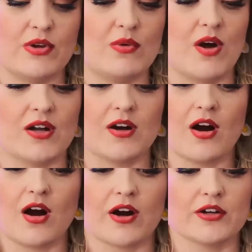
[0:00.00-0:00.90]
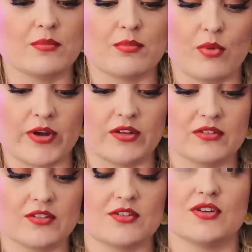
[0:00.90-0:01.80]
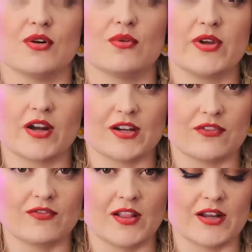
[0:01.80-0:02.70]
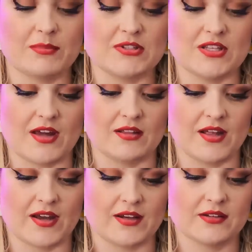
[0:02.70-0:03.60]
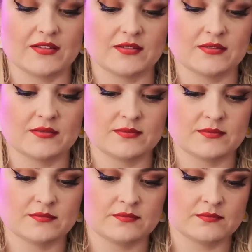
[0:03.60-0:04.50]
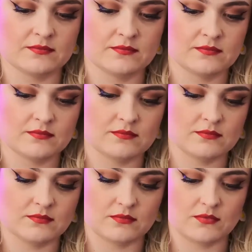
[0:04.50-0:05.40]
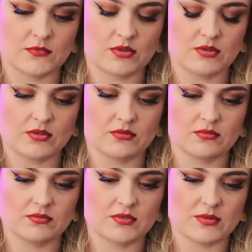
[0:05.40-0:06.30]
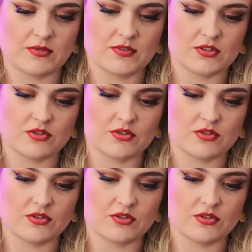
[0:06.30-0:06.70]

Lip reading: There are also measurements on the side of this cup. We want hard boiled, so we are gonna fill it up to that line.